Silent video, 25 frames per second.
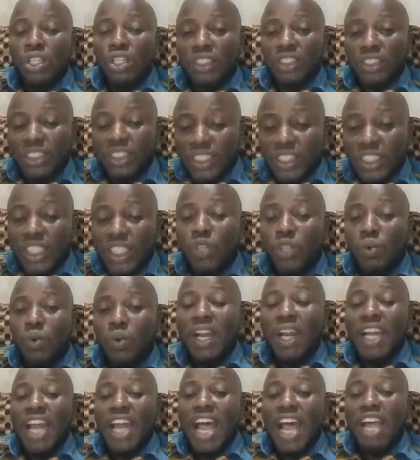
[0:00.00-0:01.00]
see
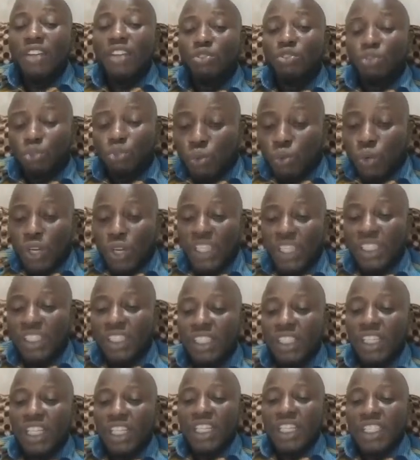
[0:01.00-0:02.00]
whether
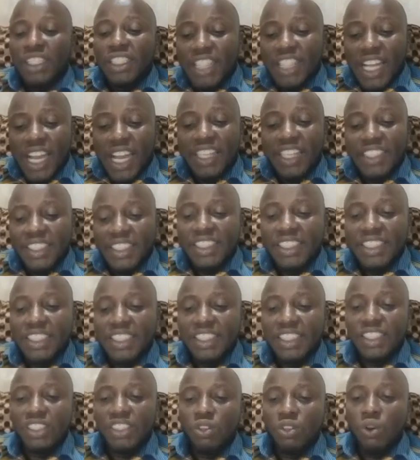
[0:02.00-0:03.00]
truly they did
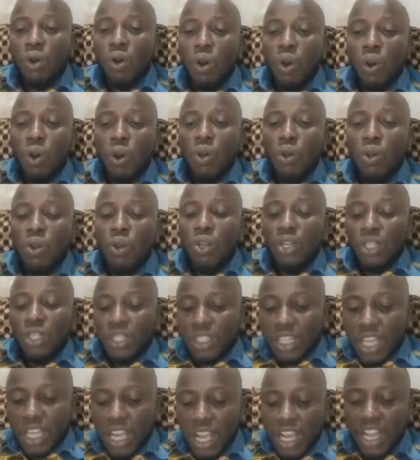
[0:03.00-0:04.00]
it or
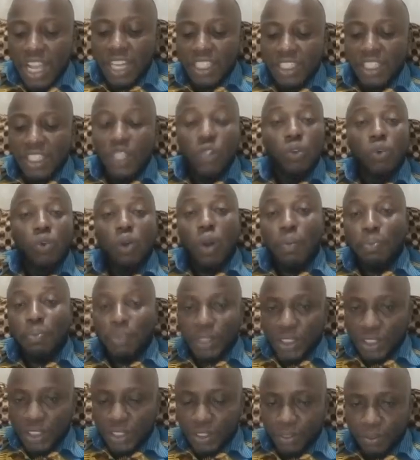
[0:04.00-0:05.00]
they
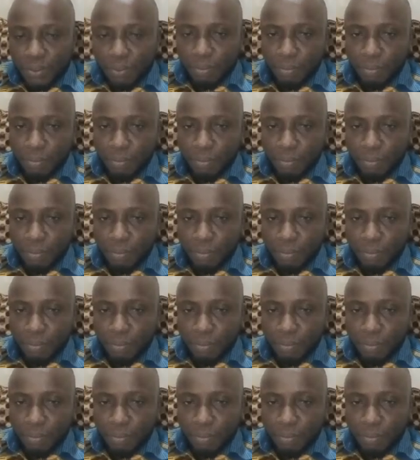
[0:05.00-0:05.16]
copied.